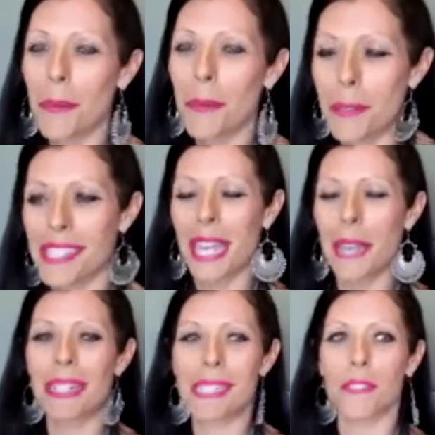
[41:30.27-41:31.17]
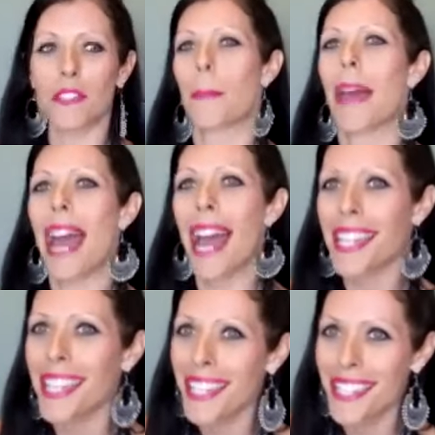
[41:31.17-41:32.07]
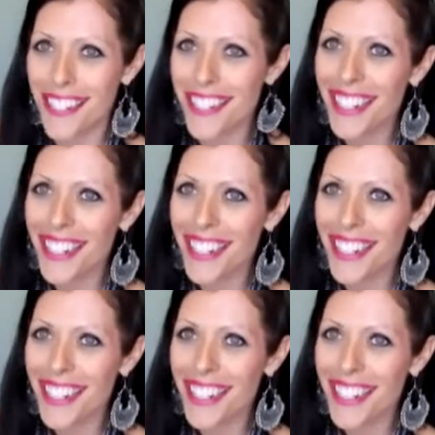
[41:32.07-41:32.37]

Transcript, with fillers: Well, because it came in a different package,